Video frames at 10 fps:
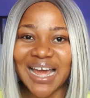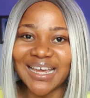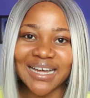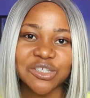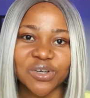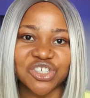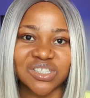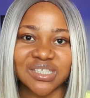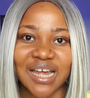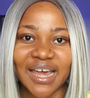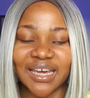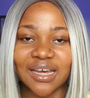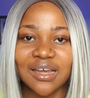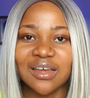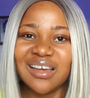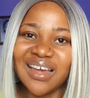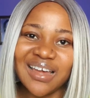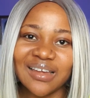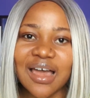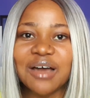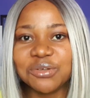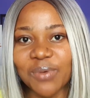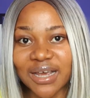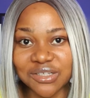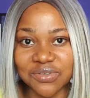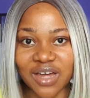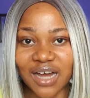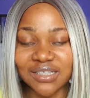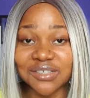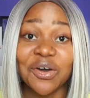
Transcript: I get questions like, how do I do that?